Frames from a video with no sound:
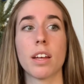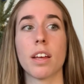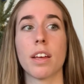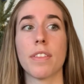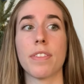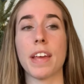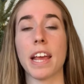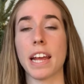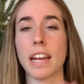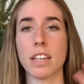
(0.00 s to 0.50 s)

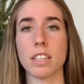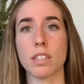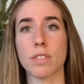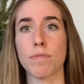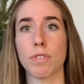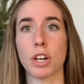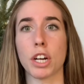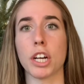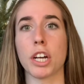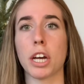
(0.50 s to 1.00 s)
things
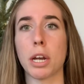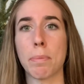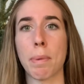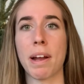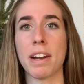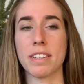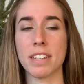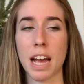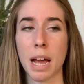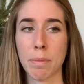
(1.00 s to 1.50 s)
for a good amount
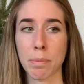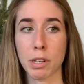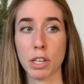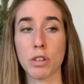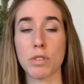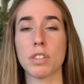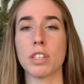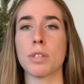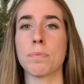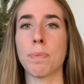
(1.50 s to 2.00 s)
of time,
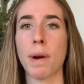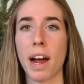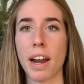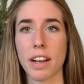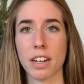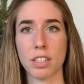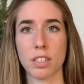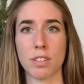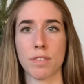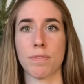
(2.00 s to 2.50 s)
used these
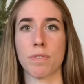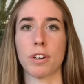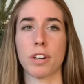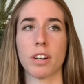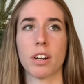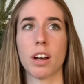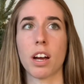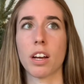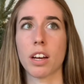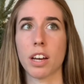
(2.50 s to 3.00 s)
products
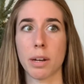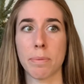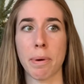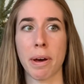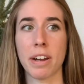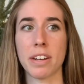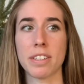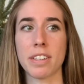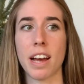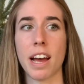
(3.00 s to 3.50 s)
for a good amount
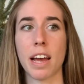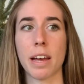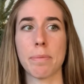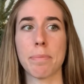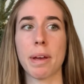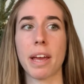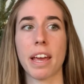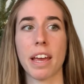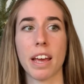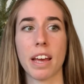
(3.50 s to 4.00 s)
of time,
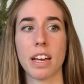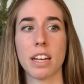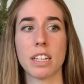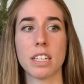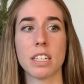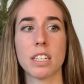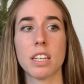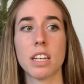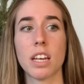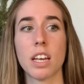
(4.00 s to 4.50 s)

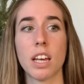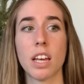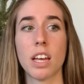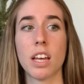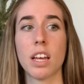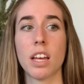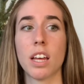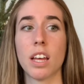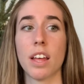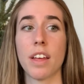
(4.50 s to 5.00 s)
and
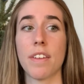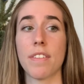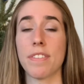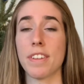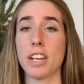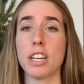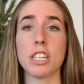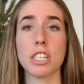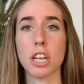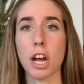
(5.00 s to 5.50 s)

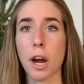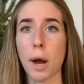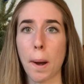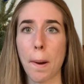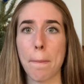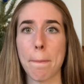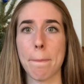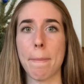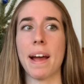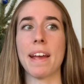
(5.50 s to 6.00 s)
these are
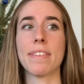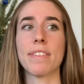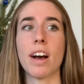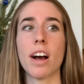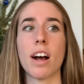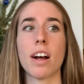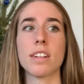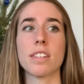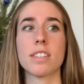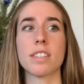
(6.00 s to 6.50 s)
my
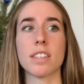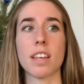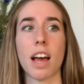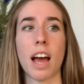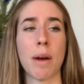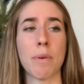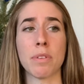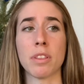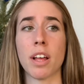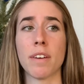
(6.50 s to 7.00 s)
thoughts. I
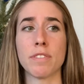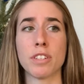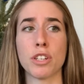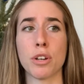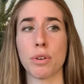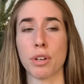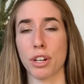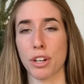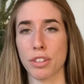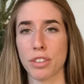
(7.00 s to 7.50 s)
would love to know
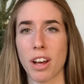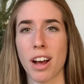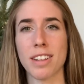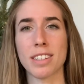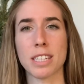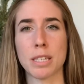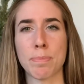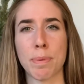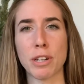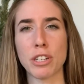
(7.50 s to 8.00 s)
your thoughts,
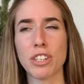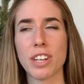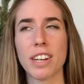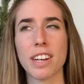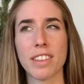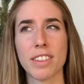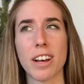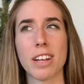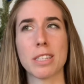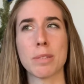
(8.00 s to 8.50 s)
especially any
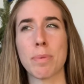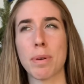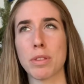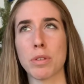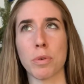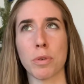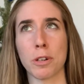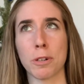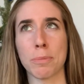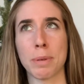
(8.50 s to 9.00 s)
thoughts about the
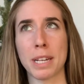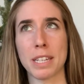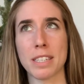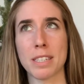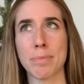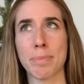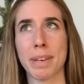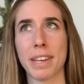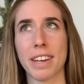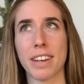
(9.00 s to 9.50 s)
ornaments,
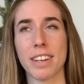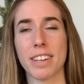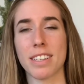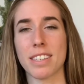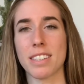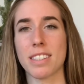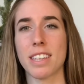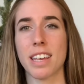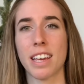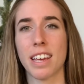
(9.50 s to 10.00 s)

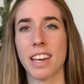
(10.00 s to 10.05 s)
because